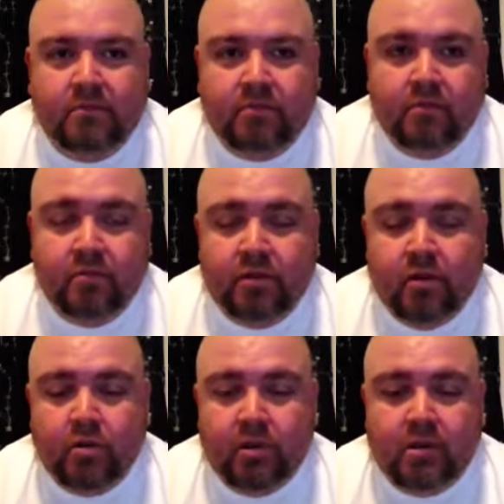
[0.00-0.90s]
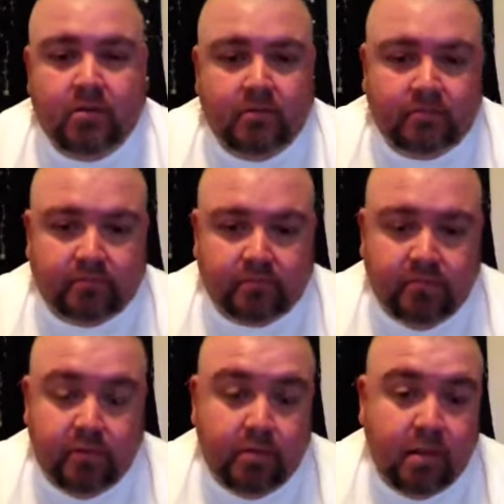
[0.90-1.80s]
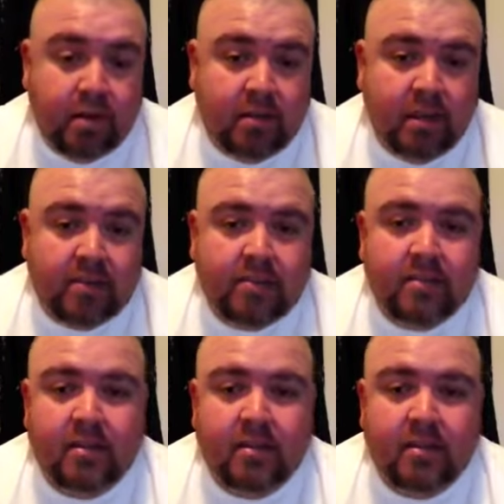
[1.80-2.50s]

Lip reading: recorded for a podcast